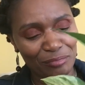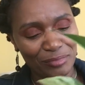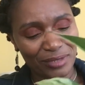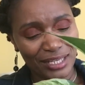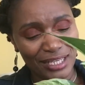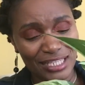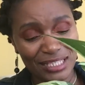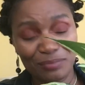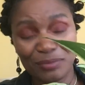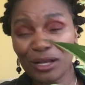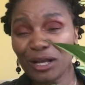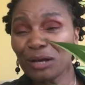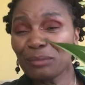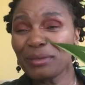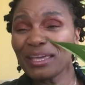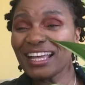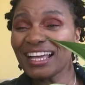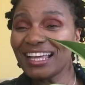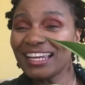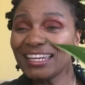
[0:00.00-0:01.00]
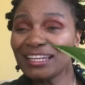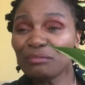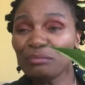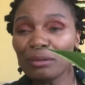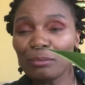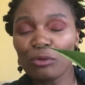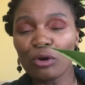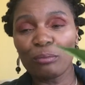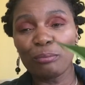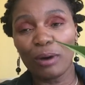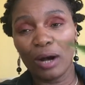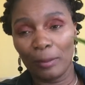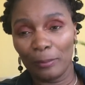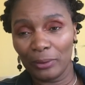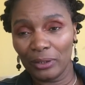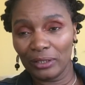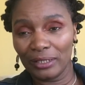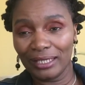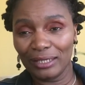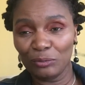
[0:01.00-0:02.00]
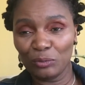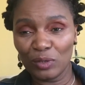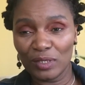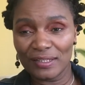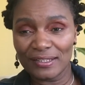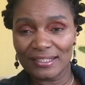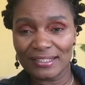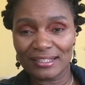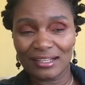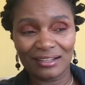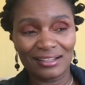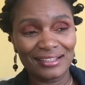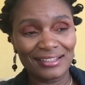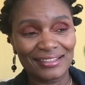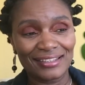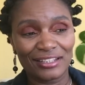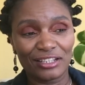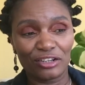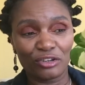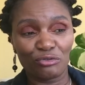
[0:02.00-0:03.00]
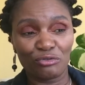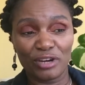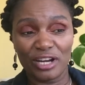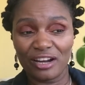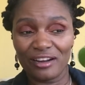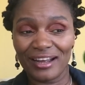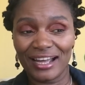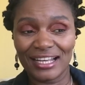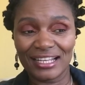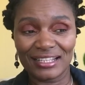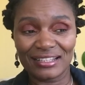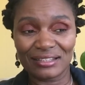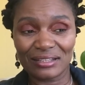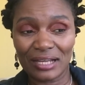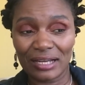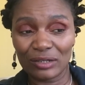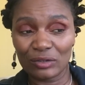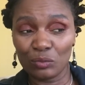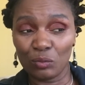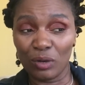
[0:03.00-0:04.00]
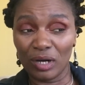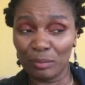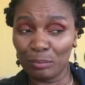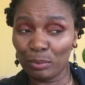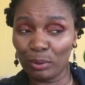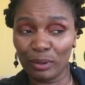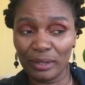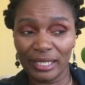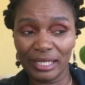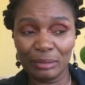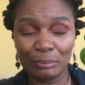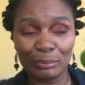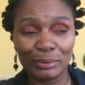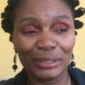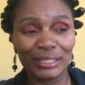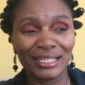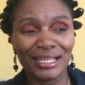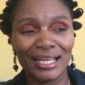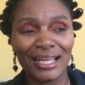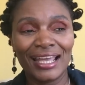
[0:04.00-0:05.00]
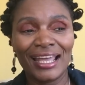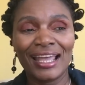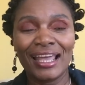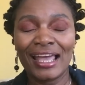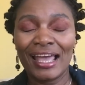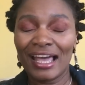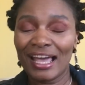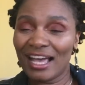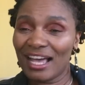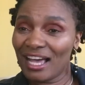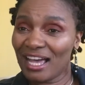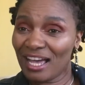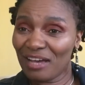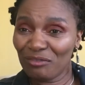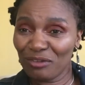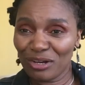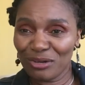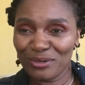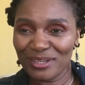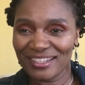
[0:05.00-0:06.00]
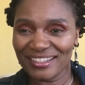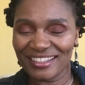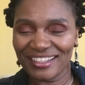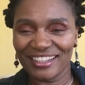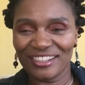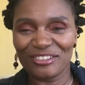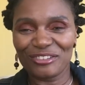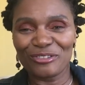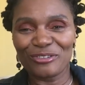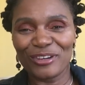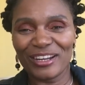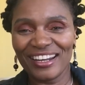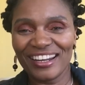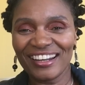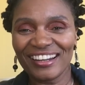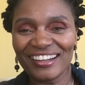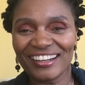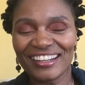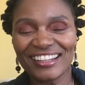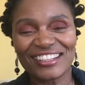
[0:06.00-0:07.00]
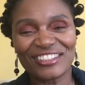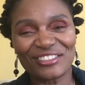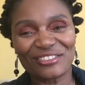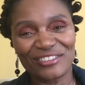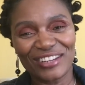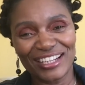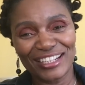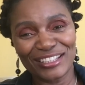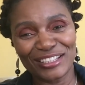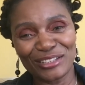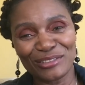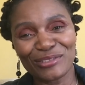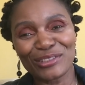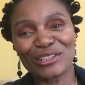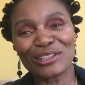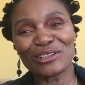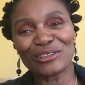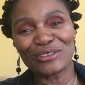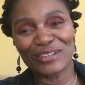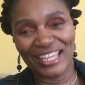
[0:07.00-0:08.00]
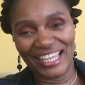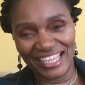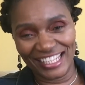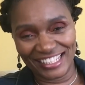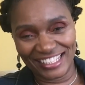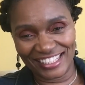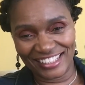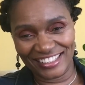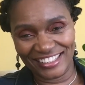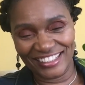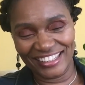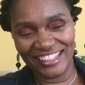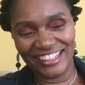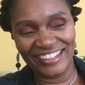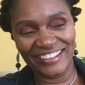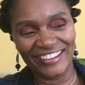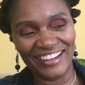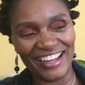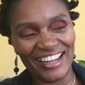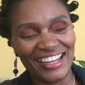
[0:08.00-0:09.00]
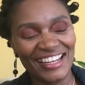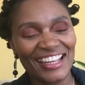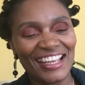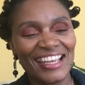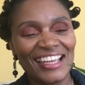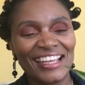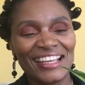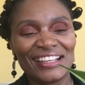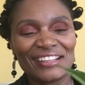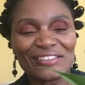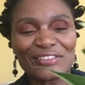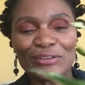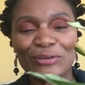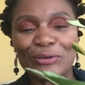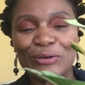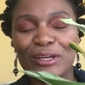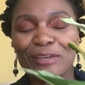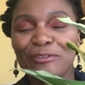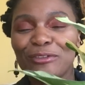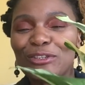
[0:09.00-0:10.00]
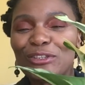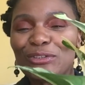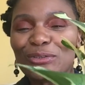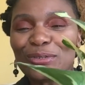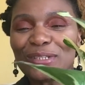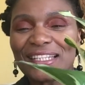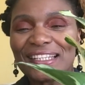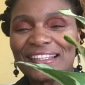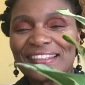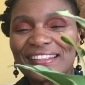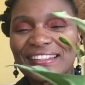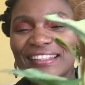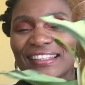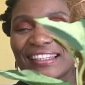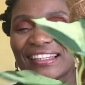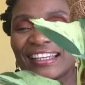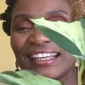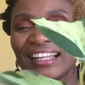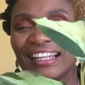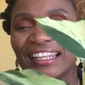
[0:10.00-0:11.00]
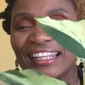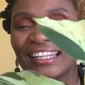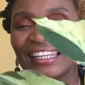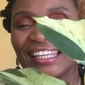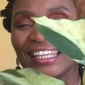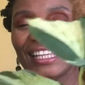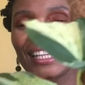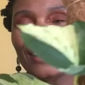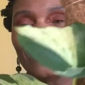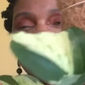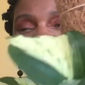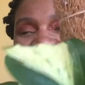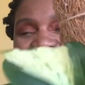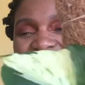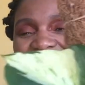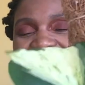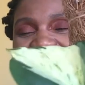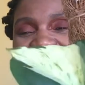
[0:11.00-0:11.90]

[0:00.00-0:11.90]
it's becoming a little bit more popular. It was considered rare at one point, but I've always said rare is relative to location, right? So if you notice the leaves